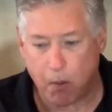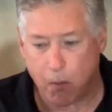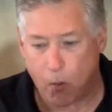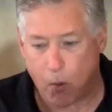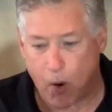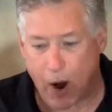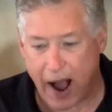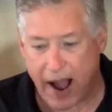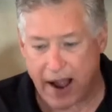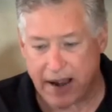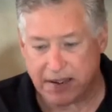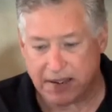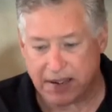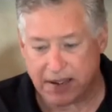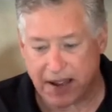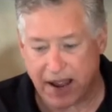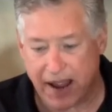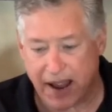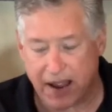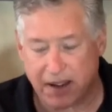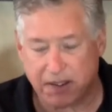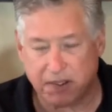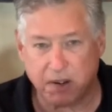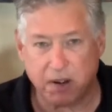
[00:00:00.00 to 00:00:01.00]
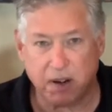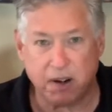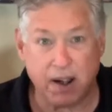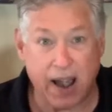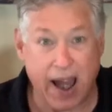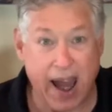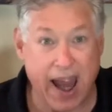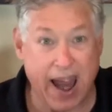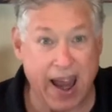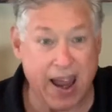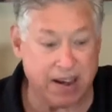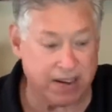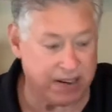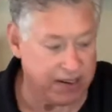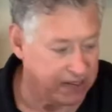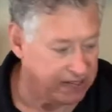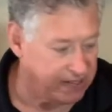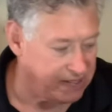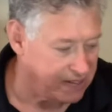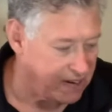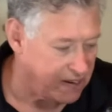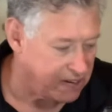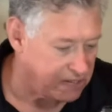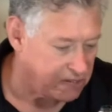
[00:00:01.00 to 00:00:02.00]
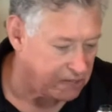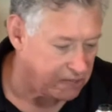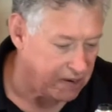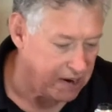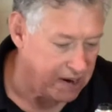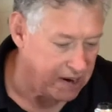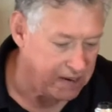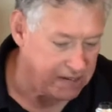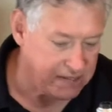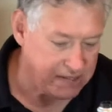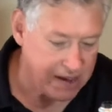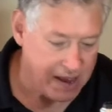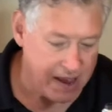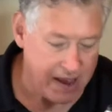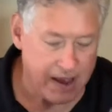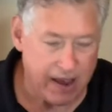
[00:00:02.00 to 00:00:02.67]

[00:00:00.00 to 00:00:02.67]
wine decanter and accessories.